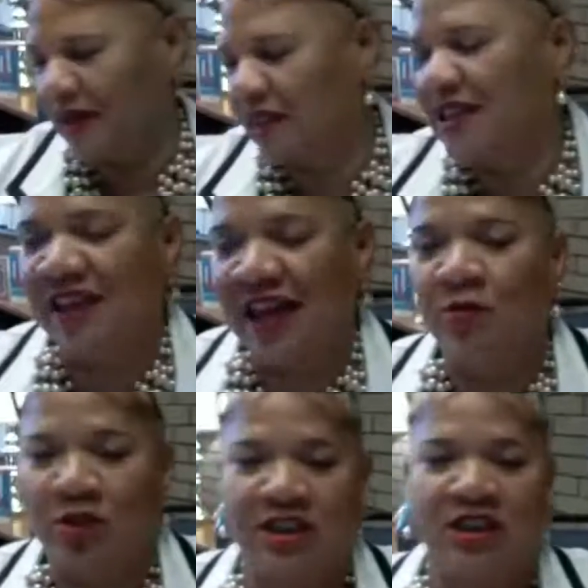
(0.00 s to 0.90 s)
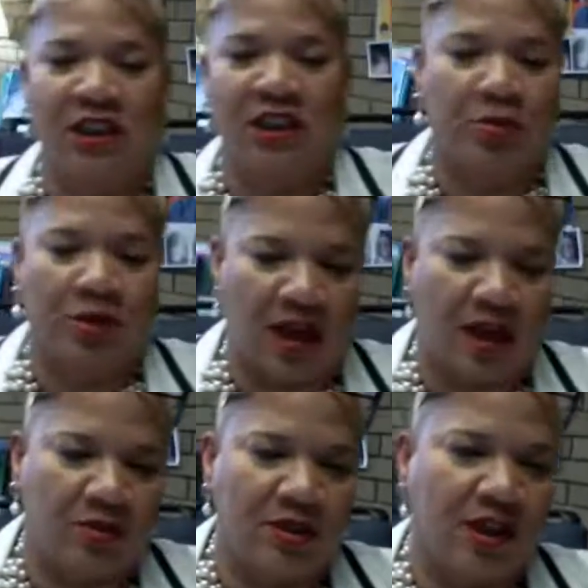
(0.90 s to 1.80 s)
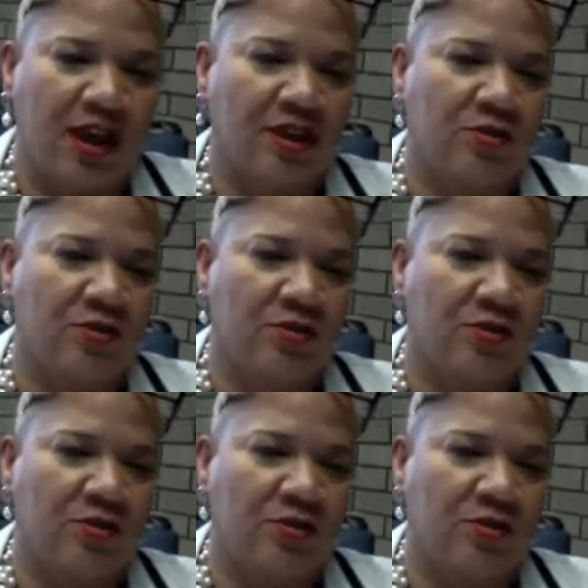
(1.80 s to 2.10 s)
that was deliberate, I would say, as well.